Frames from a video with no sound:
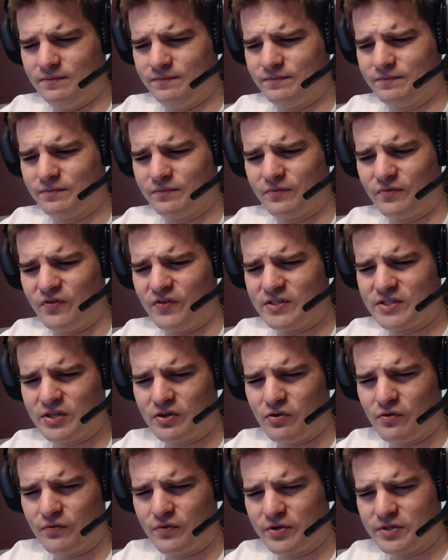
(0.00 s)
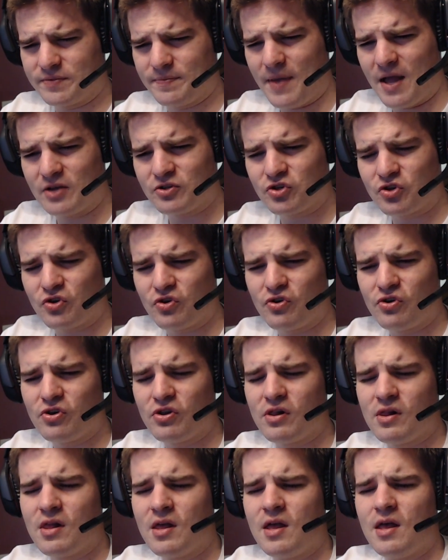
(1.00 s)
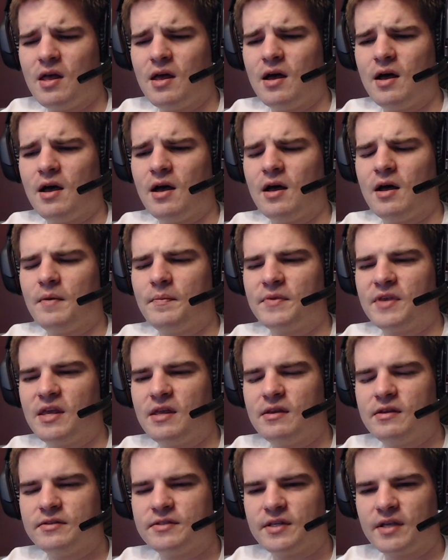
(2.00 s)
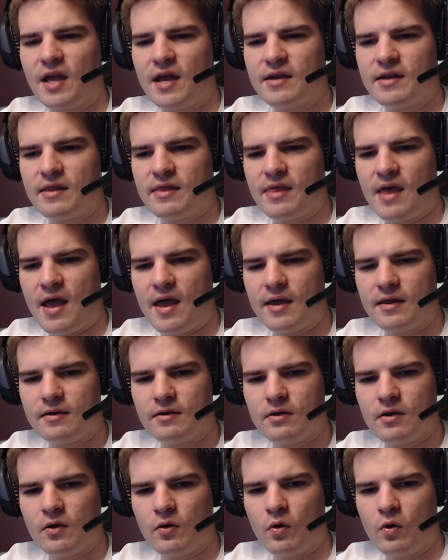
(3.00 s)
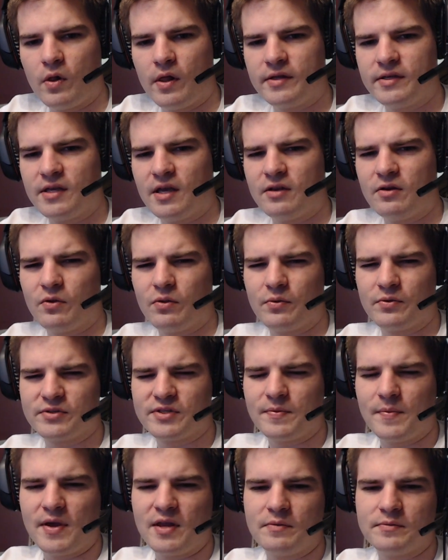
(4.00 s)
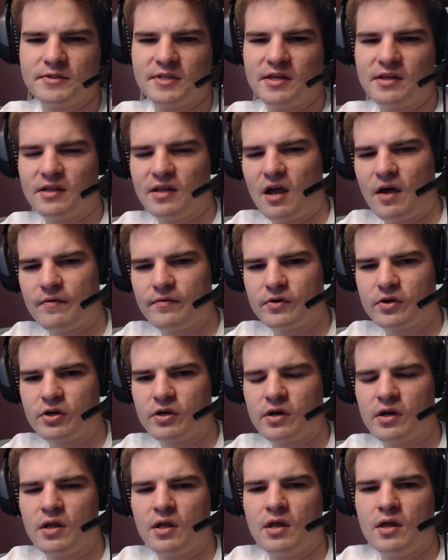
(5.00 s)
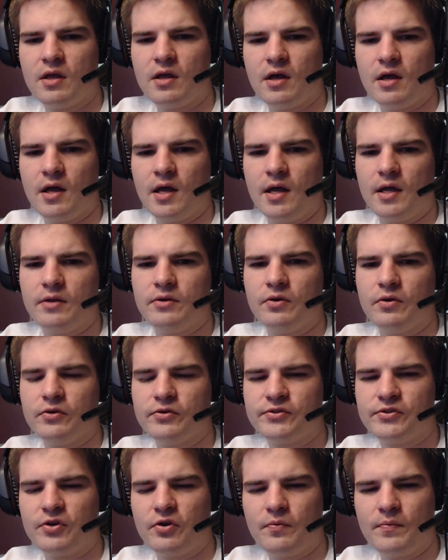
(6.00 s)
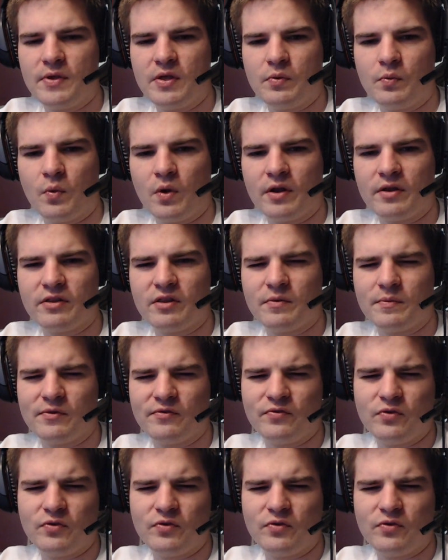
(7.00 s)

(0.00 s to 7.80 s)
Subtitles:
physical versus magical, getting into kind of that whole idea. I know there were some items I didn't cover, Null Stone being one of them, a few of the